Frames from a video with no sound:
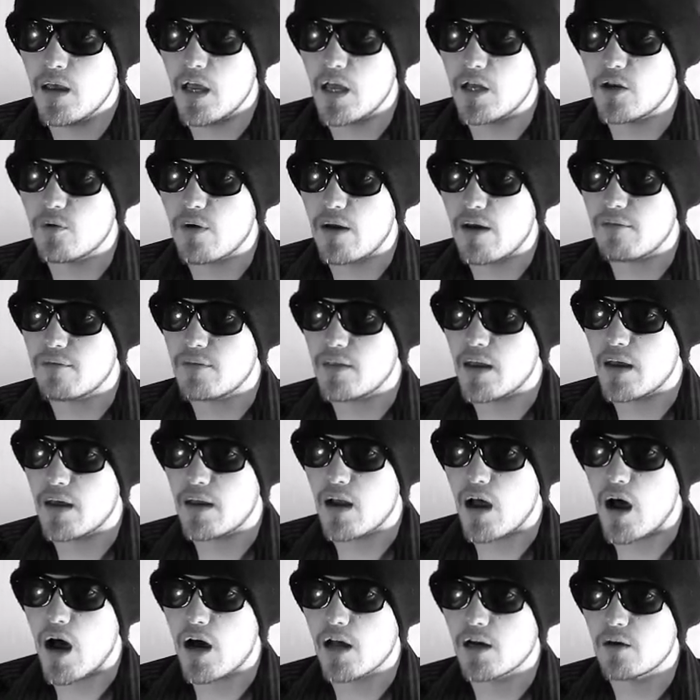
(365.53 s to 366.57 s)
and you have
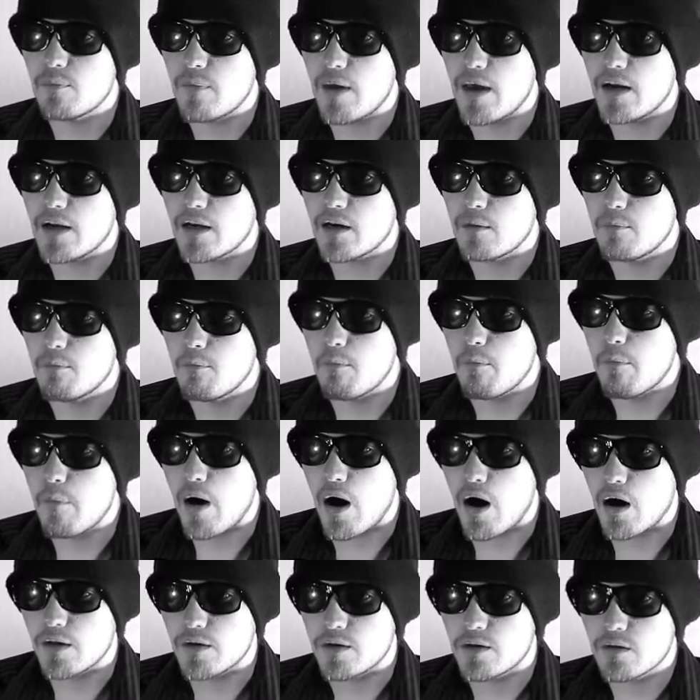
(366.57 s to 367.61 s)
that automatic
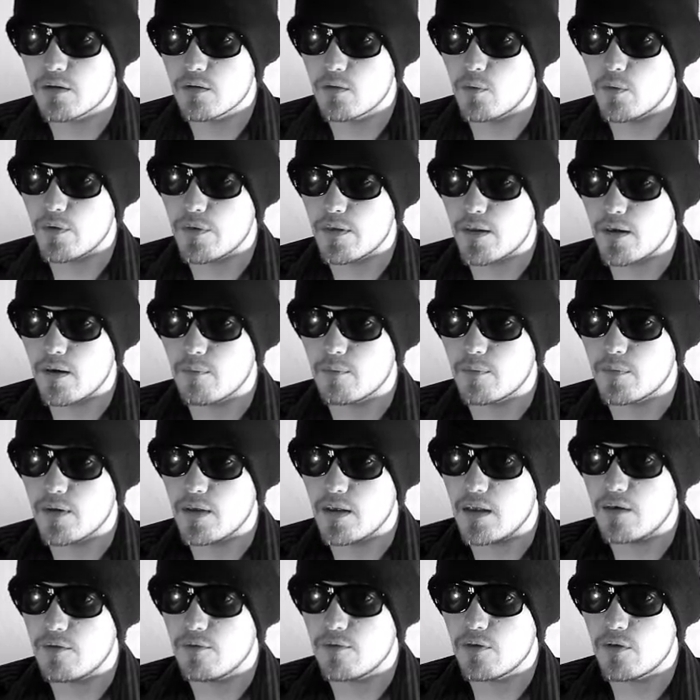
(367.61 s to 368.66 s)
bond with them.
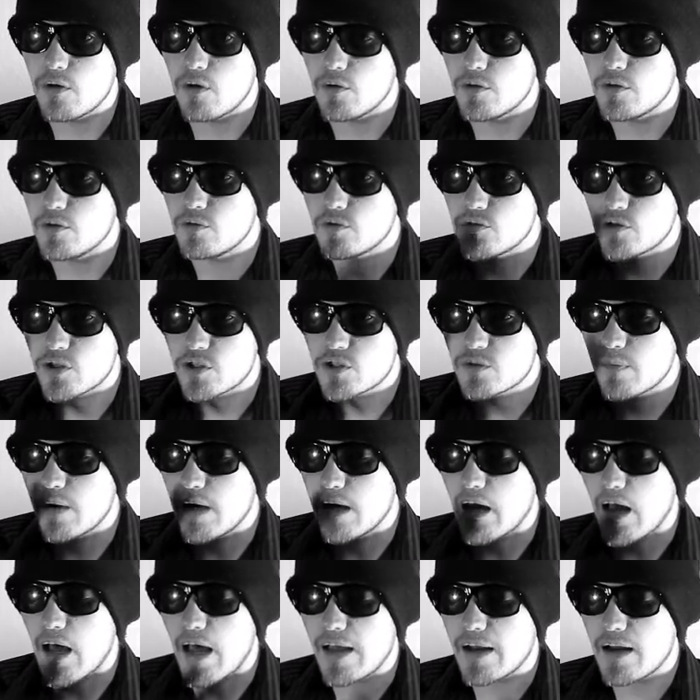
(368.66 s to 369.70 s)
Even though you just
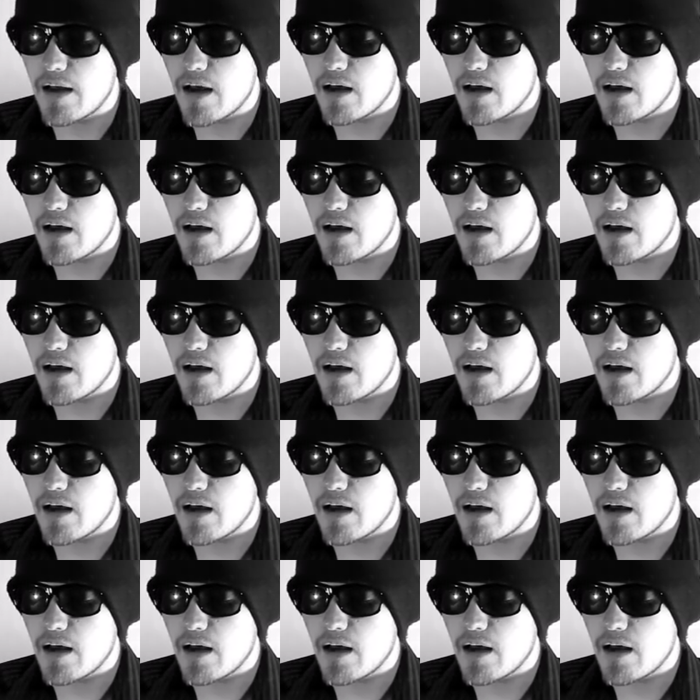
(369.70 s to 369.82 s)
made eye